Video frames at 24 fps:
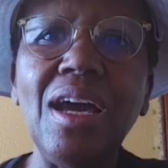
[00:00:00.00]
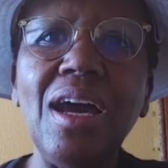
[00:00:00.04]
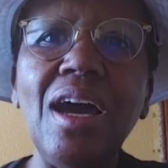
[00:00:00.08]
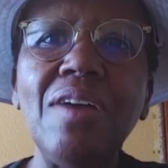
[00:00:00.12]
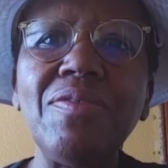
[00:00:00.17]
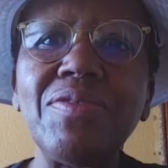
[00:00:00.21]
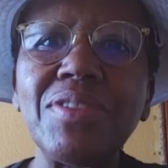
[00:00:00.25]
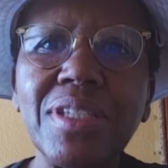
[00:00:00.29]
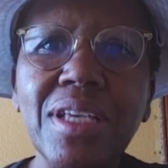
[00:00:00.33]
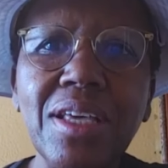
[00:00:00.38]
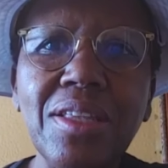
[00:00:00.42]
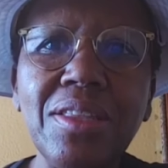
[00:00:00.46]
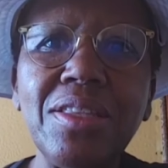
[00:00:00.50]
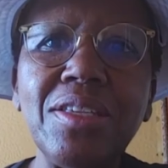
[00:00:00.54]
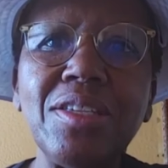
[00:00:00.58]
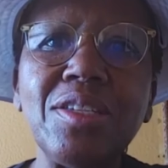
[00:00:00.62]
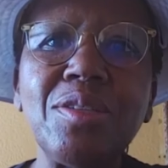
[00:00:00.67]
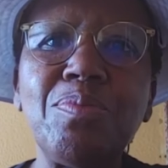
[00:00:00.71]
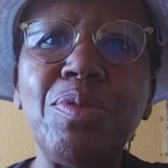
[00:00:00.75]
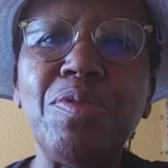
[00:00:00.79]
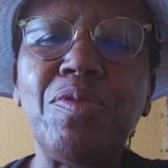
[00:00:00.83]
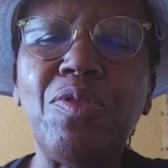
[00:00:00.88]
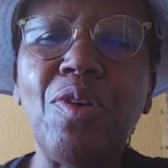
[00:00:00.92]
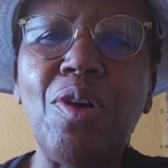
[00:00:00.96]
I've said this
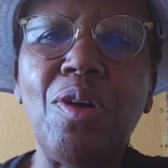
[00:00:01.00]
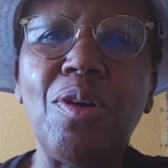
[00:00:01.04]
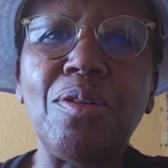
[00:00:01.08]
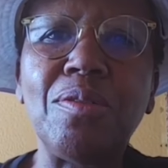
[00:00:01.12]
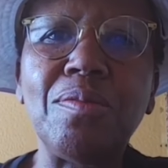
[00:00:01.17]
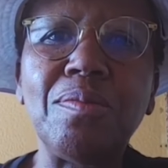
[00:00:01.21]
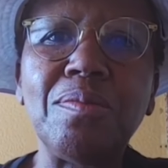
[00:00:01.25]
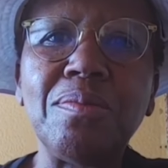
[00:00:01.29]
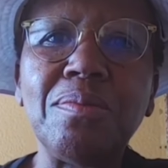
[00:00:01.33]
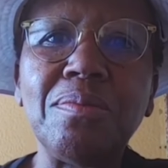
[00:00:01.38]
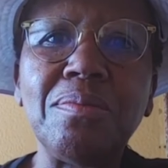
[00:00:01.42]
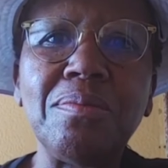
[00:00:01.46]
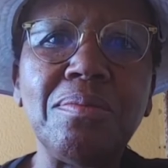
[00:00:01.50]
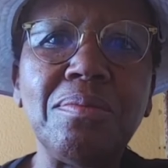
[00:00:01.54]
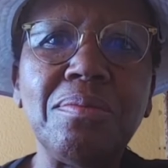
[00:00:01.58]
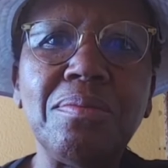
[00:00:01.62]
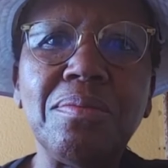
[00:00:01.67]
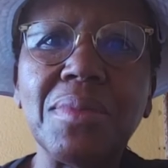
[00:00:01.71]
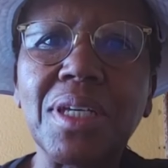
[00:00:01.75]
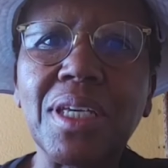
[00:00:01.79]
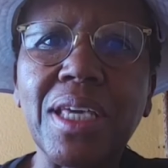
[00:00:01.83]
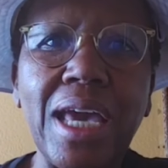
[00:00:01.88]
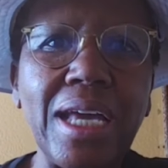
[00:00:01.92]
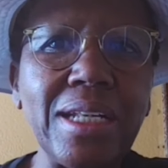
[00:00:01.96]
before.
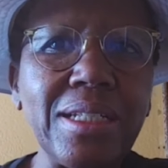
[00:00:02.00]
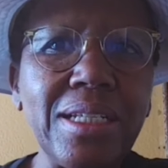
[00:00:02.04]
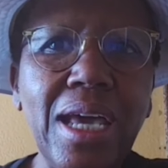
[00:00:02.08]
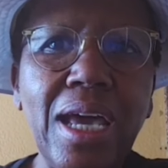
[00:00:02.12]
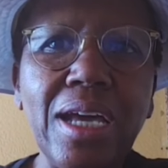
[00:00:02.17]
Get